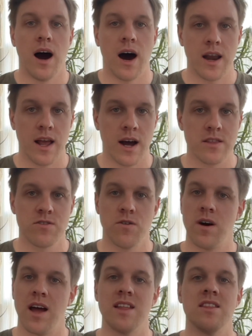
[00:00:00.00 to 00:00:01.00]

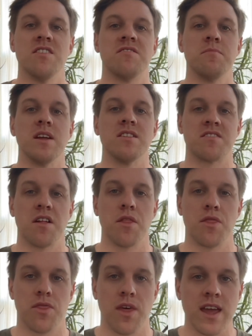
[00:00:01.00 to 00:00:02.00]
Arigato, and this means
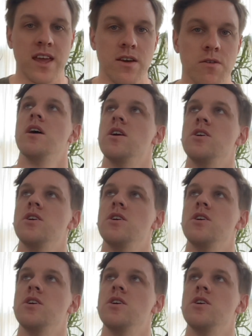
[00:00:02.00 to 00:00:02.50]
thank you.